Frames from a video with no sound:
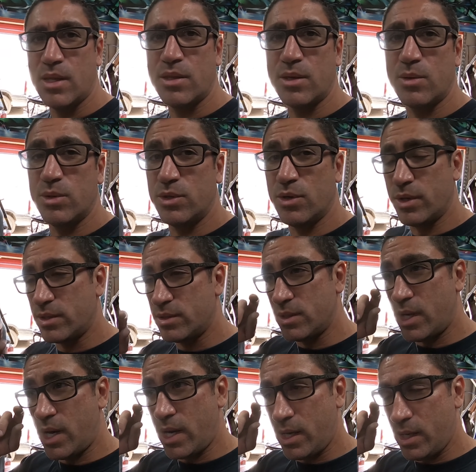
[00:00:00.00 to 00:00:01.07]
other thing we're doing
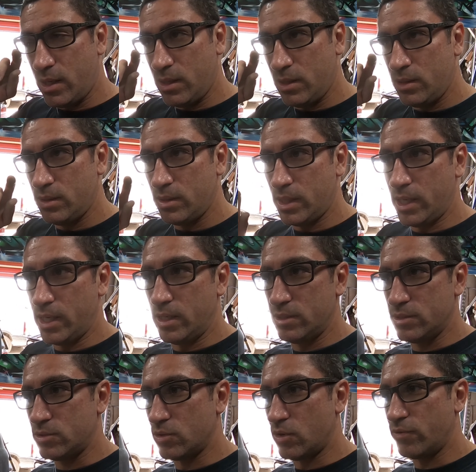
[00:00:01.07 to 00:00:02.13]
today
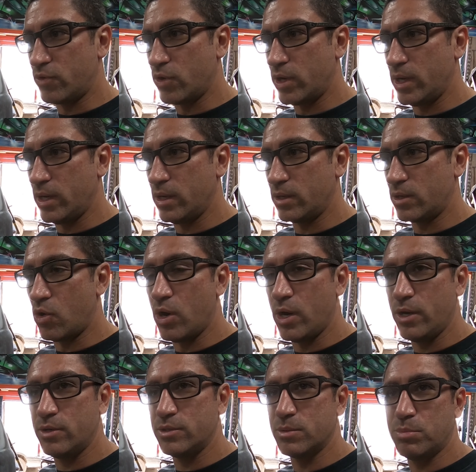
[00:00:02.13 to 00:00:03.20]
is I've got a
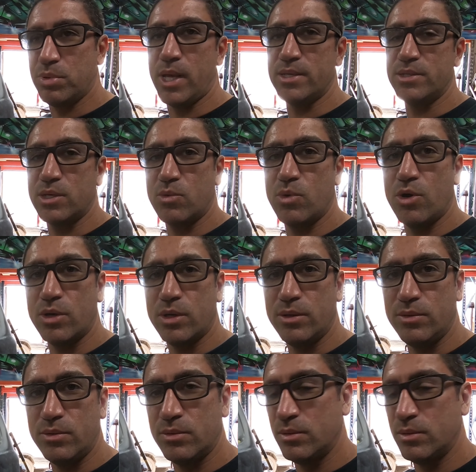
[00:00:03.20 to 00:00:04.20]
guy who's a plastic welder